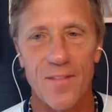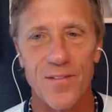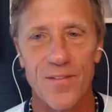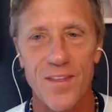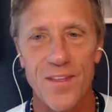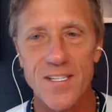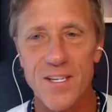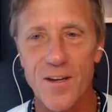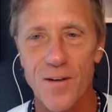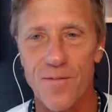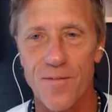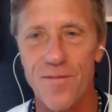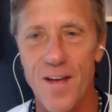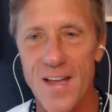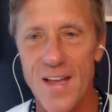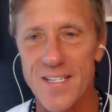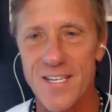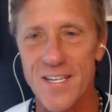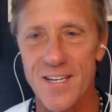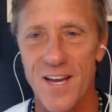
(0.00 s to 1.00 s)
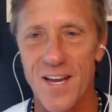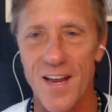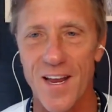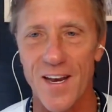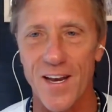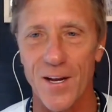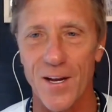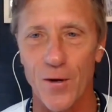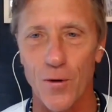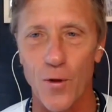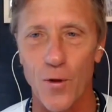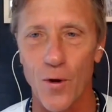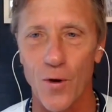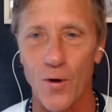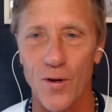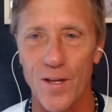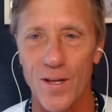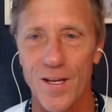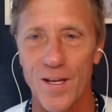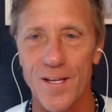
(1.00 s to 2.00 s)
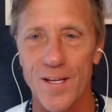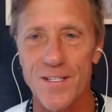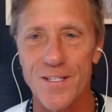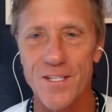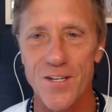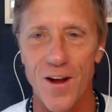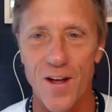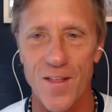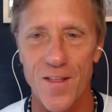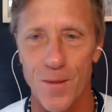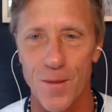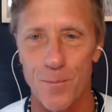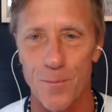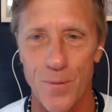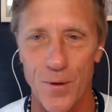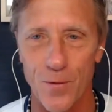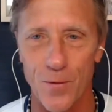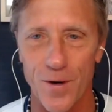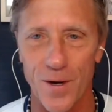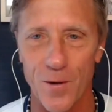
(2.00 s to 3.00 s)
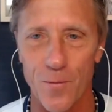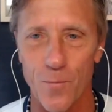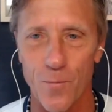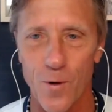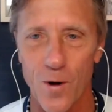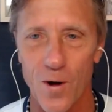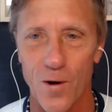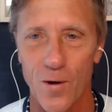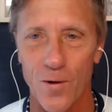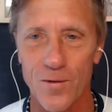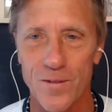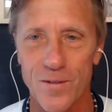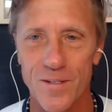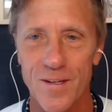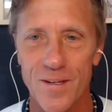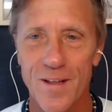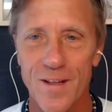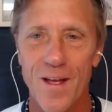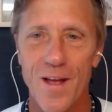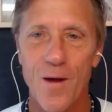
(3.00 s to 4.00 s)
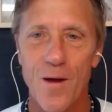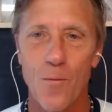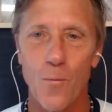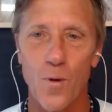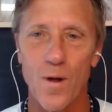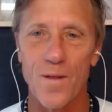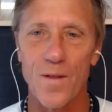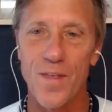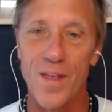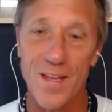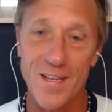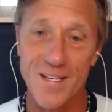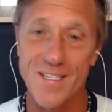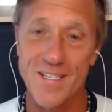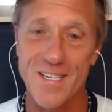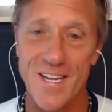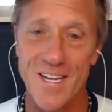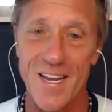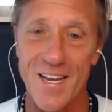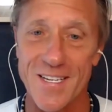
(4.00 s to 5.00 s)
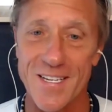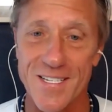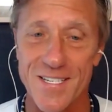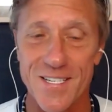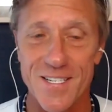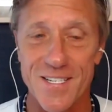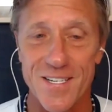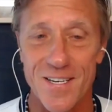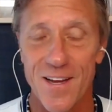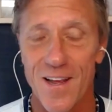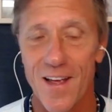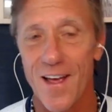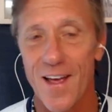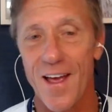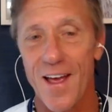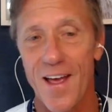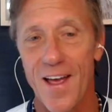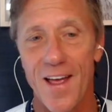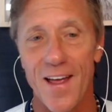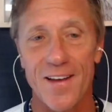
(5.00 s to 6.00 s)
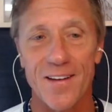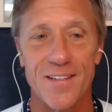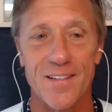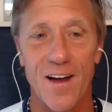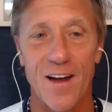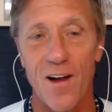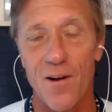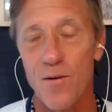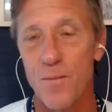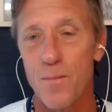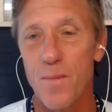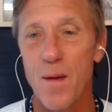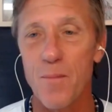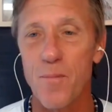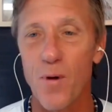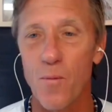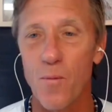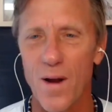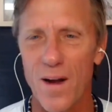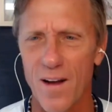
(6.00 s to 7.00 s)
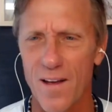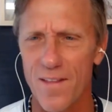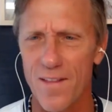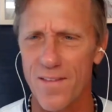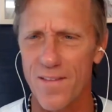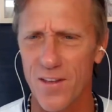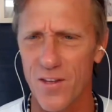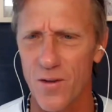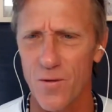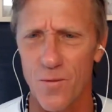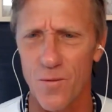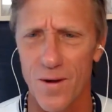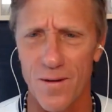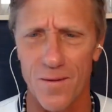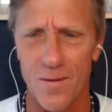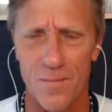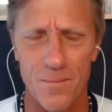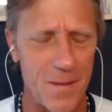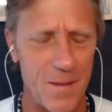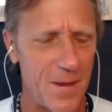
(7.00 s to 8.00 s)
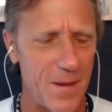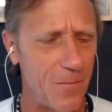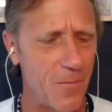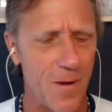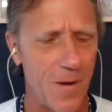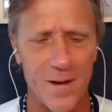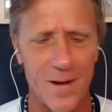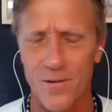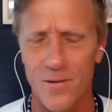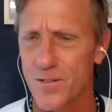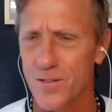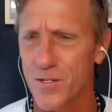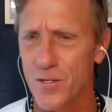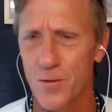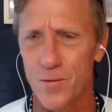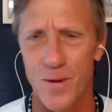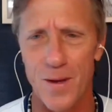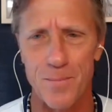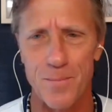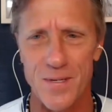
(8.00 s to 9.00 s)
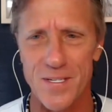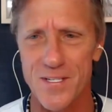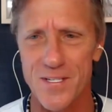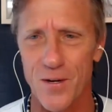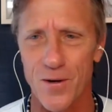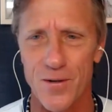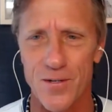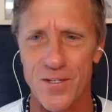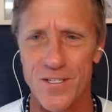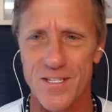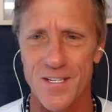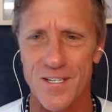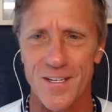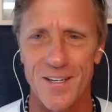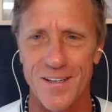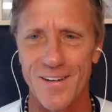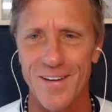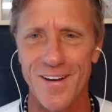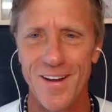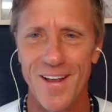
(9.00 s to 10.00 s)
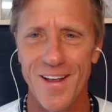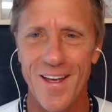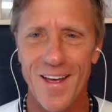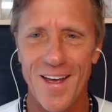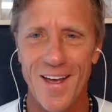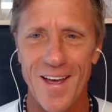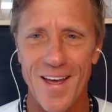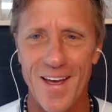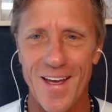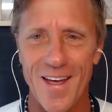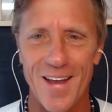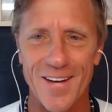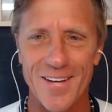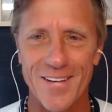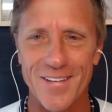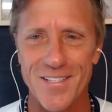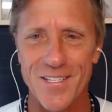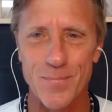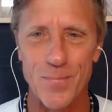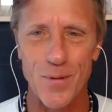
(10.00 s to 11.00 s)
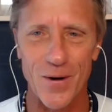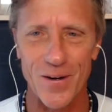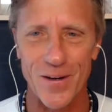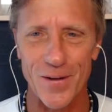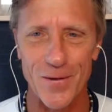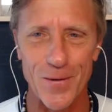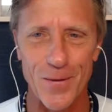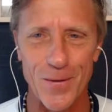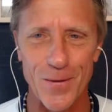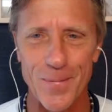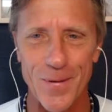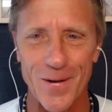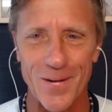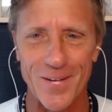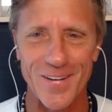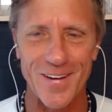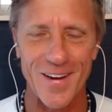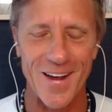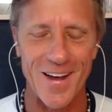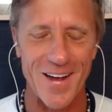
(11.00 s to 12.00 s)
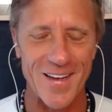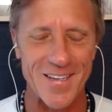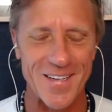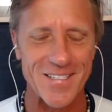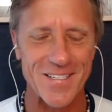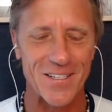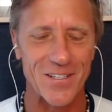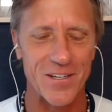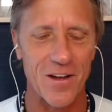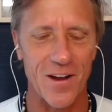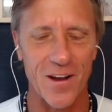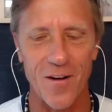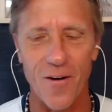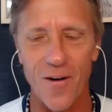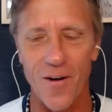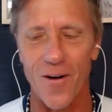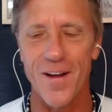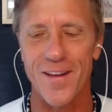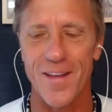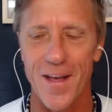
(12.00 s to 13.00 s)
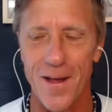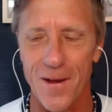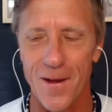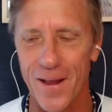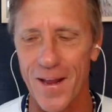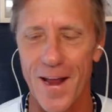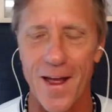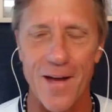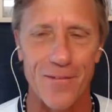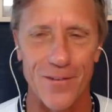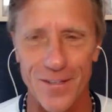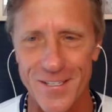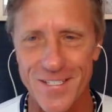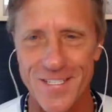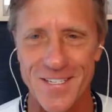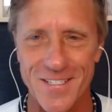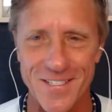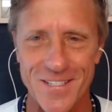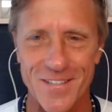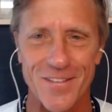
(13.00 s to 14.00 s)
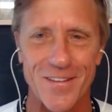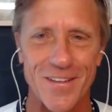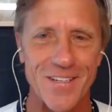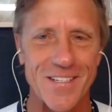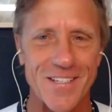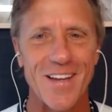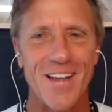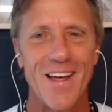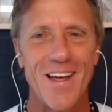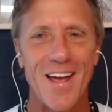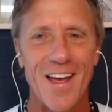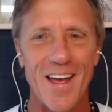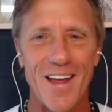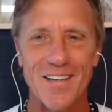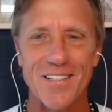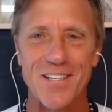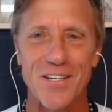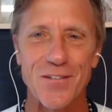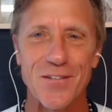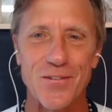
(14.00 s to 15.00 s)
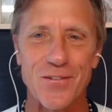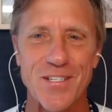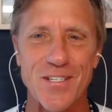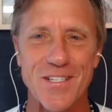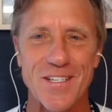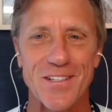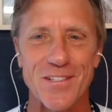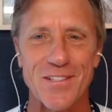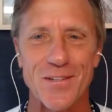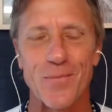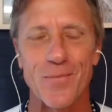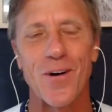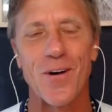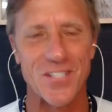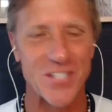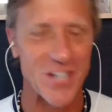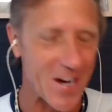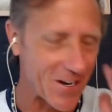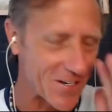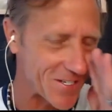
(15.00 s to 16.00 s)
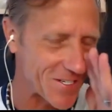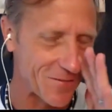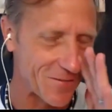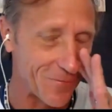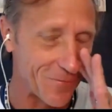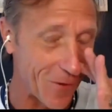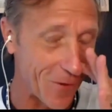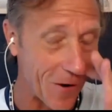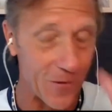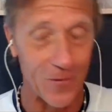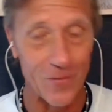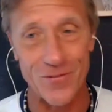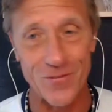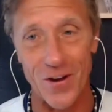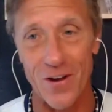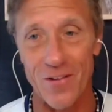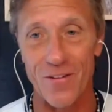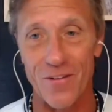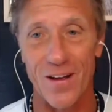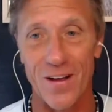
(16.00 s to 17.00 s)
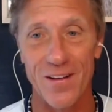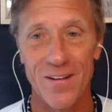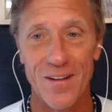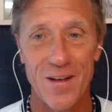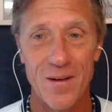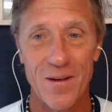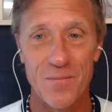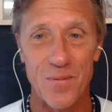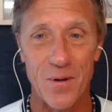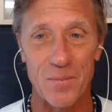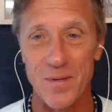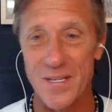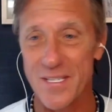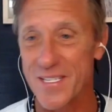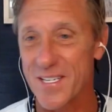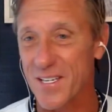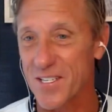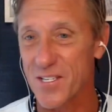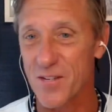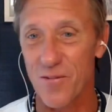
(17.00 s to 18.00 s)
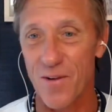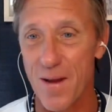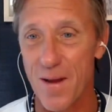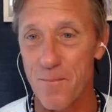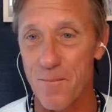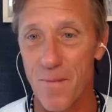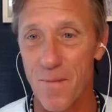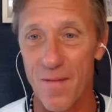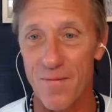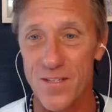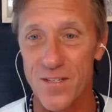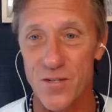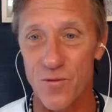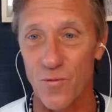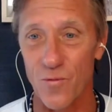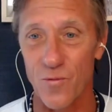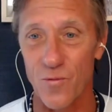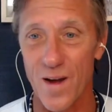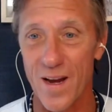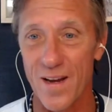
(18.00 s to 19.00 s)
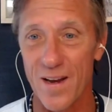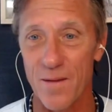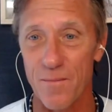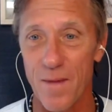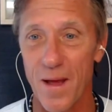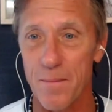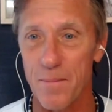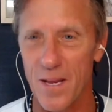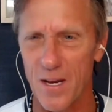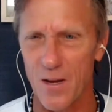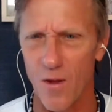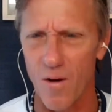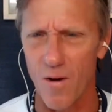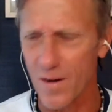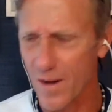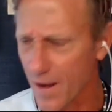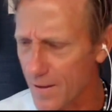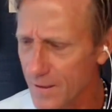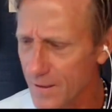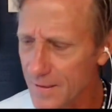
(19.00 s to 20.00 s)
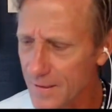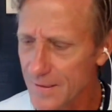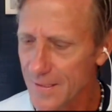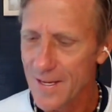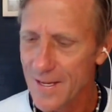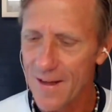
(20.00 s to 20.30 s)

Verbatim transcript: And this is a fascinating look inside the building world with his guests. And uh, I remember when I think you were maybe one or two episodes in and spun your podcast and going, oh, okay, I'm going to have a listen to this. And it's interesting to watch how it's evolved over probably six or eight months already, maybe longer.